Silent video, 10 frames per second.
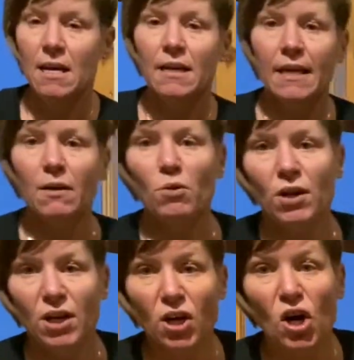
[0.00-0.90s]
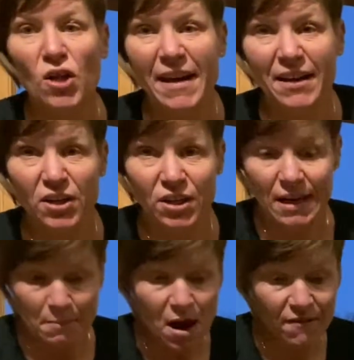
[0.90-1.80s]
Okay, we're gonna call that good.
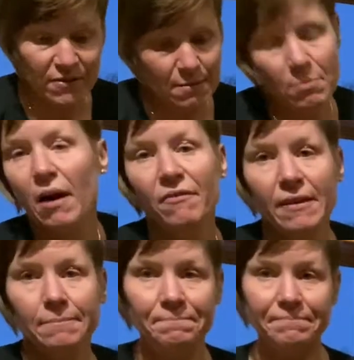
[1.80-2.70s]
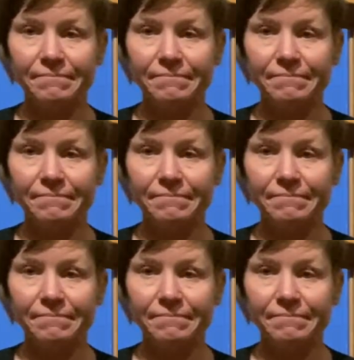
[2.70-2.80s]
I'm huffing and puffing.